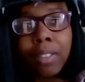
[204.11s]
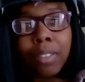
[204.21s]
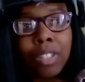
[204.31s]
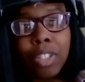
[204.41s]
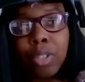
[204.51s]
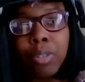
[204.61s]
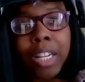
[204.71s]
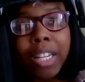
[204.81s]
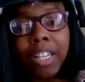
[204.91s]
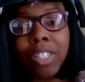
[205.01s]
down the
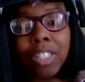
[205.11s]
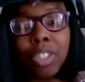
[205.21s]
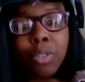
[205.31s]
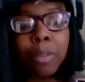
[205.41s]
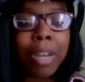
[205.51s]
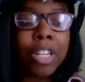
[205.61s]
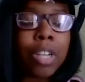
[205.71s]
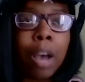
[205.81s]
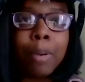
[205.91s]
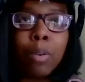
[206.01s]
street and just doing my
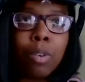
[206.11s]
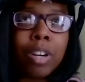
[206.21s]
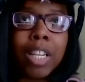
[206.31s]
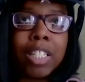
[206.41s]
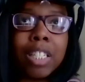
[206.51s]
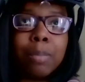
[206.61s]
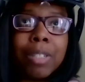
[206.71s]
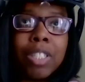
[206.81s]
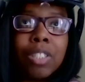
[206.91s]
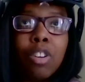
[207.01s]
job at work has just
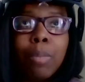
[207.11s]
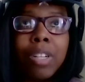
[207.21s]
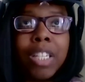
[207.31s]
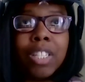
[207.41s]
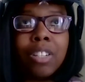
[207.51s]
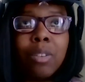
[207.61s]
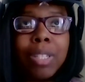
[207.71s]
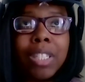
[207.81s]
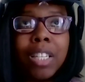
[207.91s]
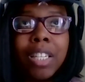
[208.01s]
been so much easier
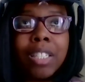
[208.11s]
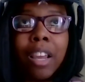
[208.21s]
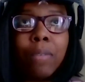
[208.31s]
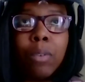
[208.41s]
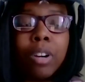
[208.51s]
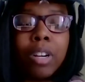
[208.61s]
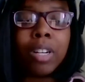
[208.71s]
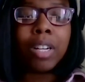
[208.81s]
with the eSight 4.